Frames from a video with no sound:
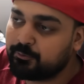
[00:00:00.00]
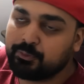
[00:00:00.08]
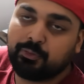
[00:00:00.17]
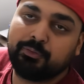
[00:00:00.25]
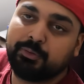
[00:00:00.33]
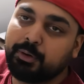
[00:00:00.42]
For
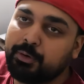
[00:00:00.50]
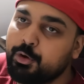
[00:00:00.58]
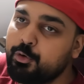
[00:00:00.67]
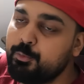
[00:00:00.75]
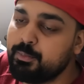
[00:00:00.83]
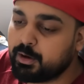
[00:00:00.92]
those of you who don't
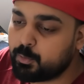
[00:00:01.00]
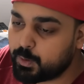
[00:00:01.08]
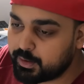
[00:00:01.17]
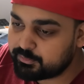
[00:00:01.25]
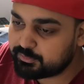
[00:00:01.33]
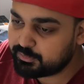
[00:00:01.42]
know who Mick
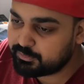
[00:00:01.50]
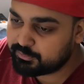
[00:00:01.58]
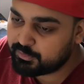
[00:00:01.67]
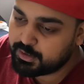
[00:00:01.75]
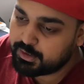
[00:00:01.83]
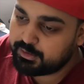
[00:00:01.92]
West is,